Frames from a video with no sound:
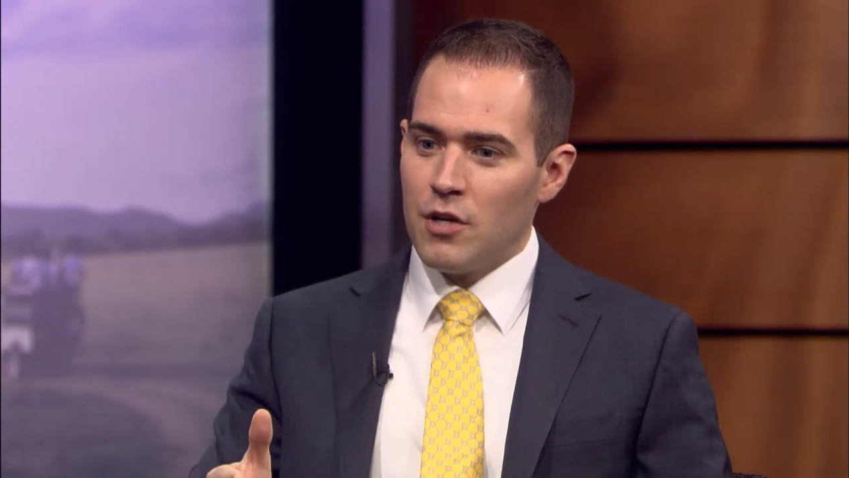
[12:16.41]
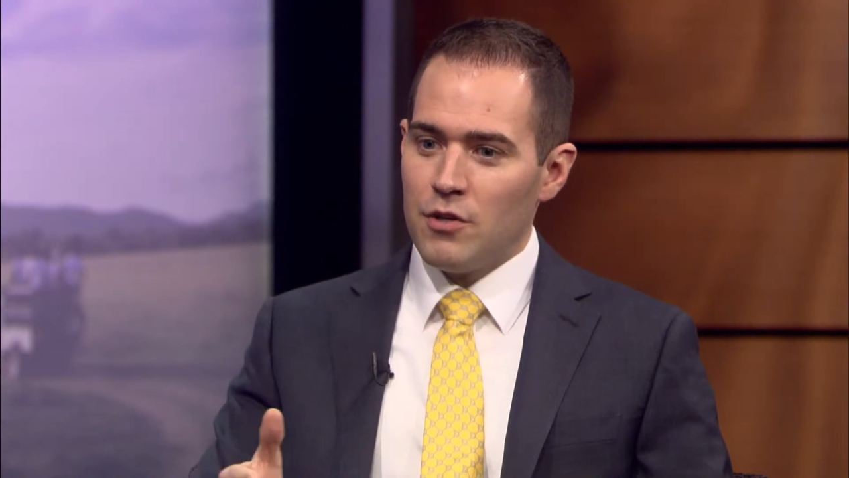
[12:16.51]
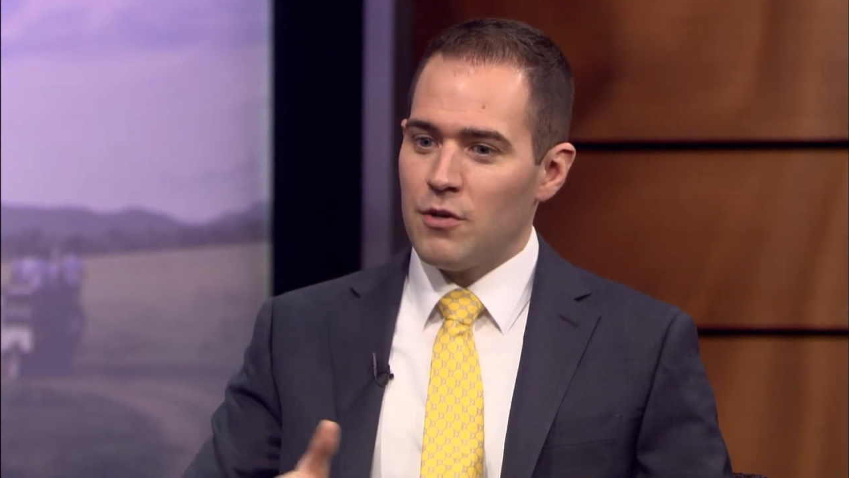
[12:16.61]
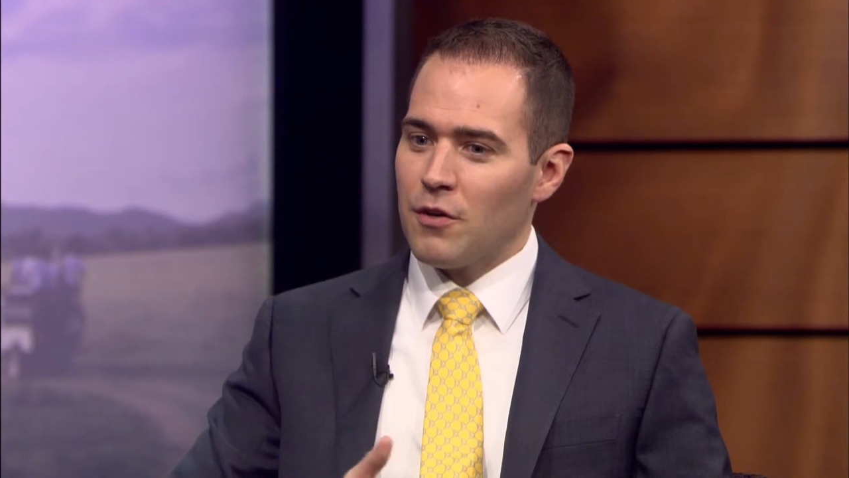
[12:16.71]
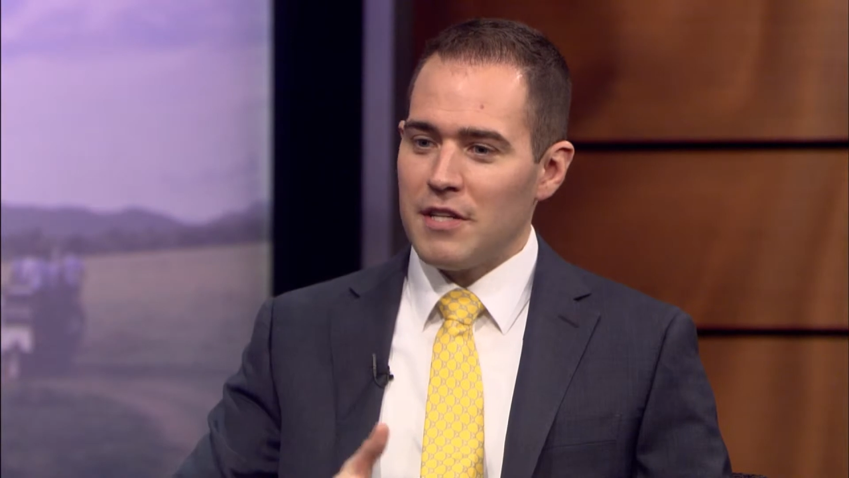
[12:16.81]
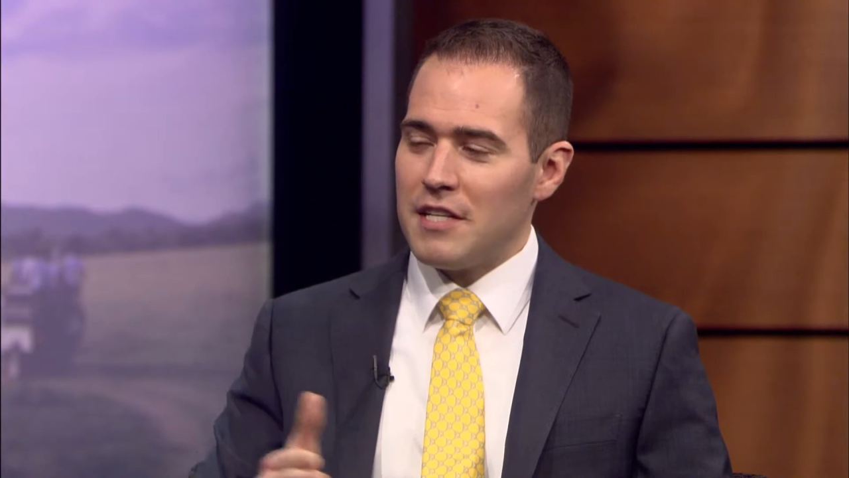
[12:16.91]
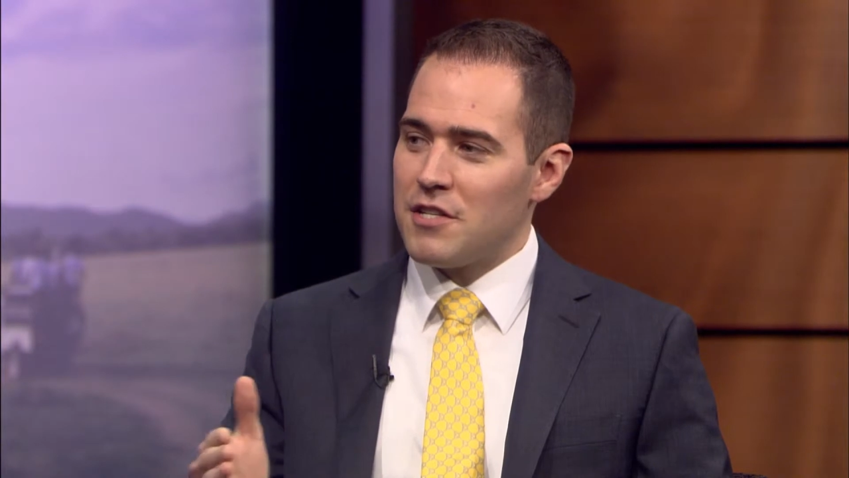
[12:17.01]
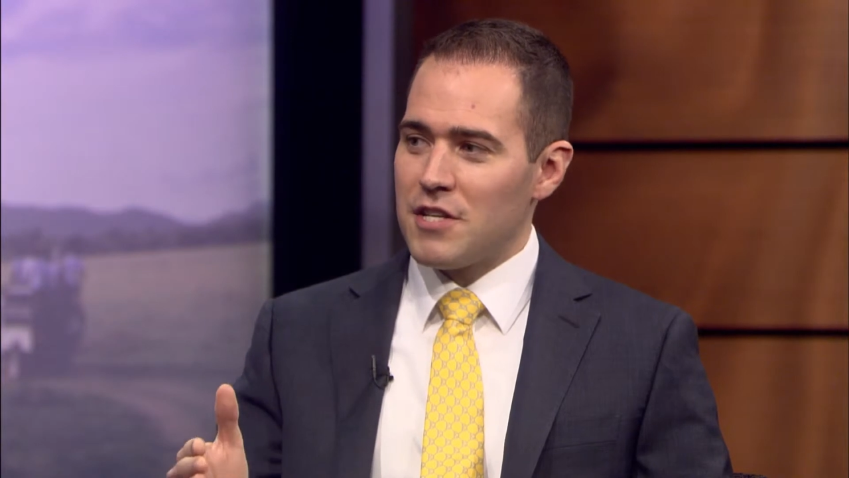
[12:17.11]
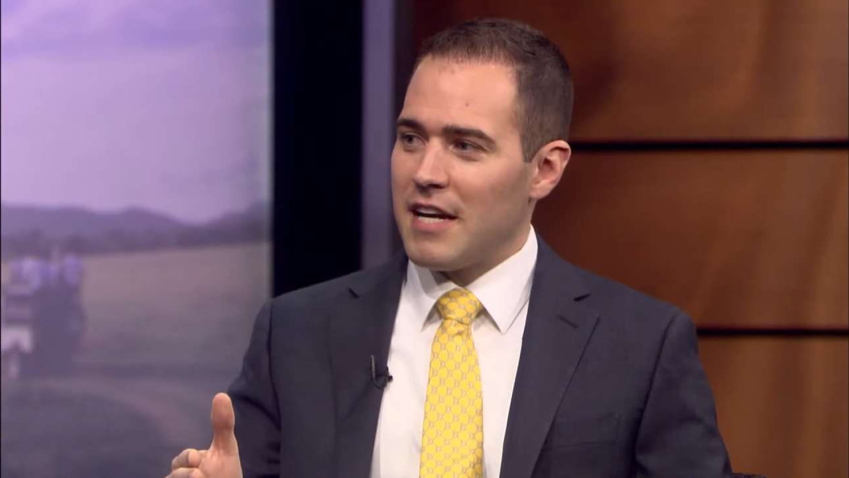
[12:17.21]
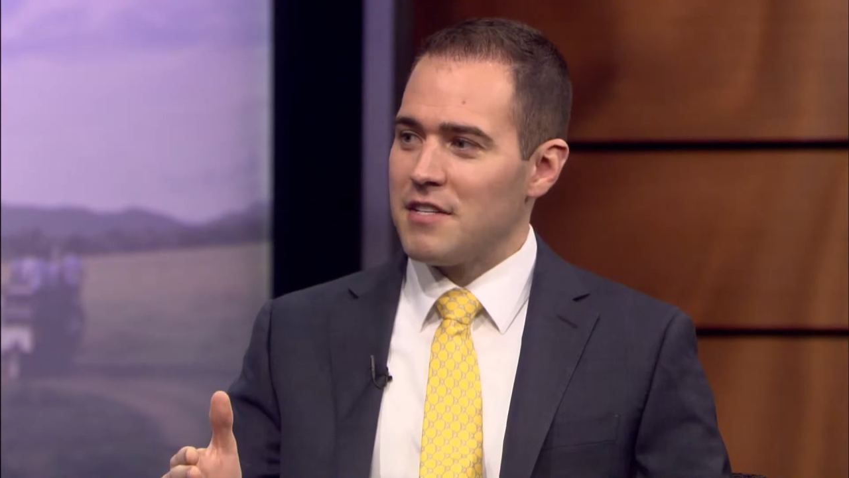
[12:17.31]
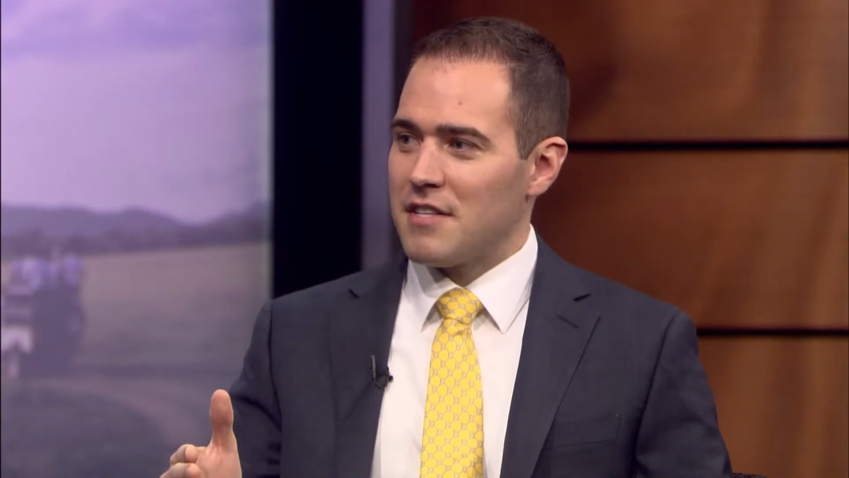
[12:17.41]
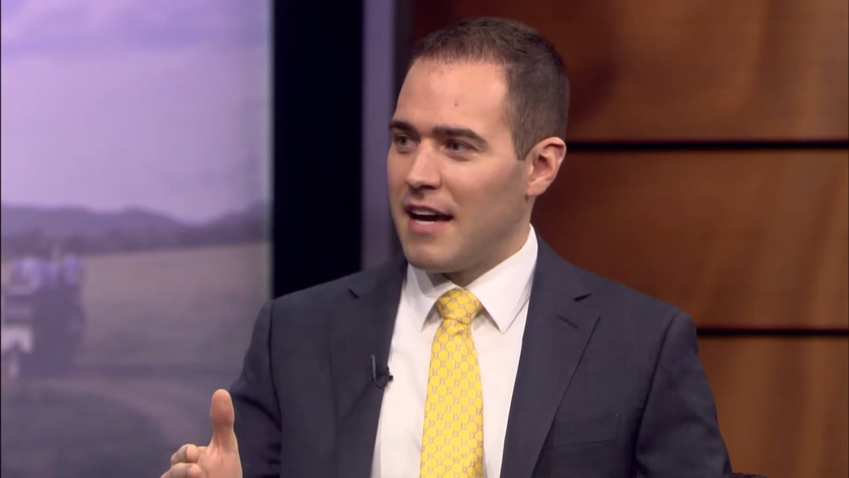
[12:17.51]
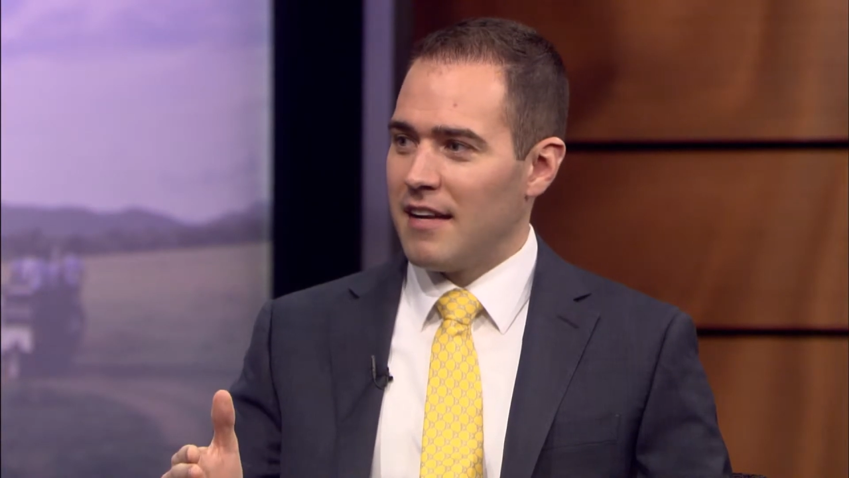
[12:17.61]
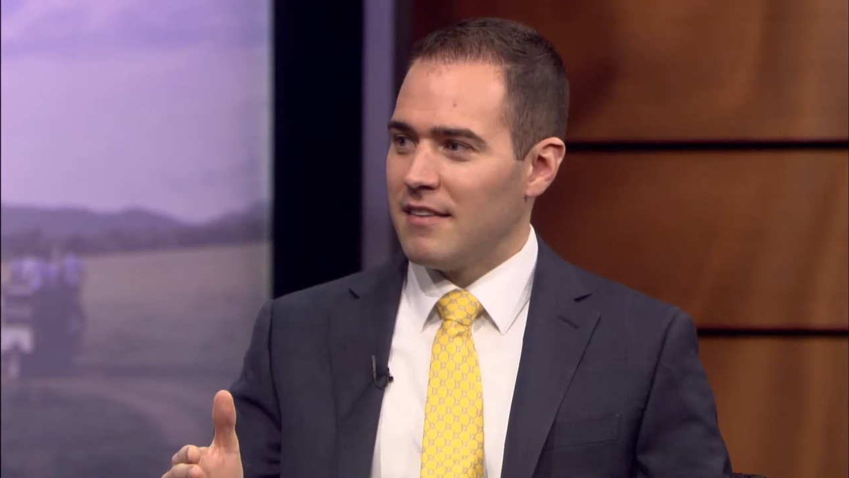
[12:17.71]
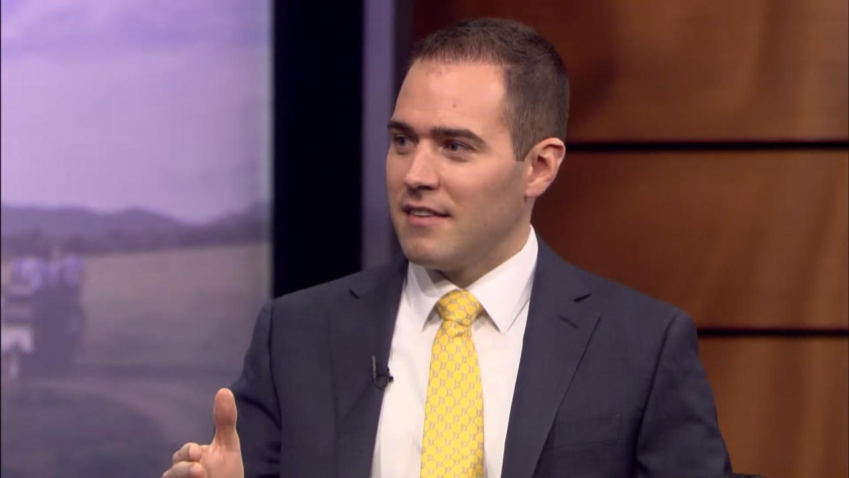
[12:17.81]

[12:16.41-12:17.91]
you don't need to change that.